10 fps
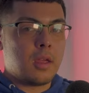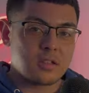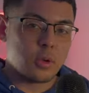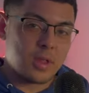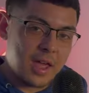
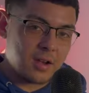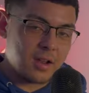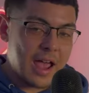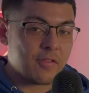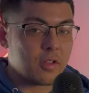So
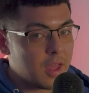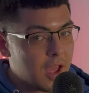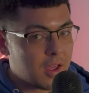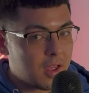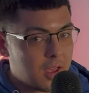then, after
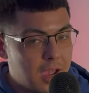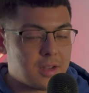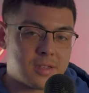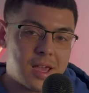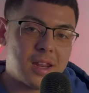that, I
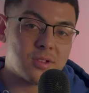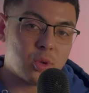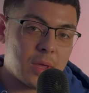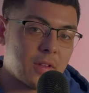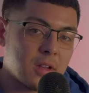decided to
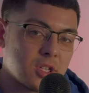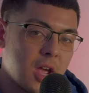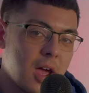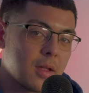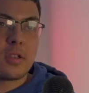give it a
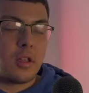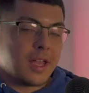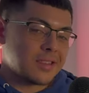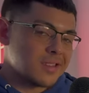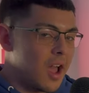shot. So
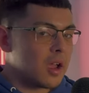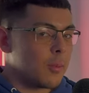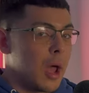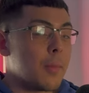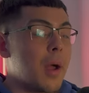let's talk
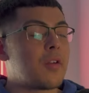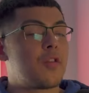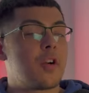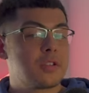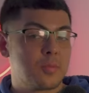about my
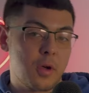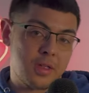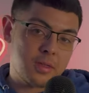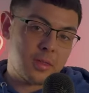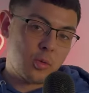first
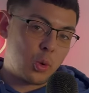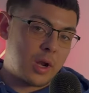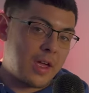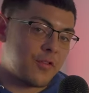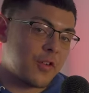month, when
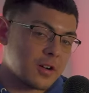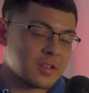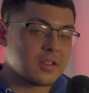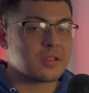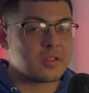I first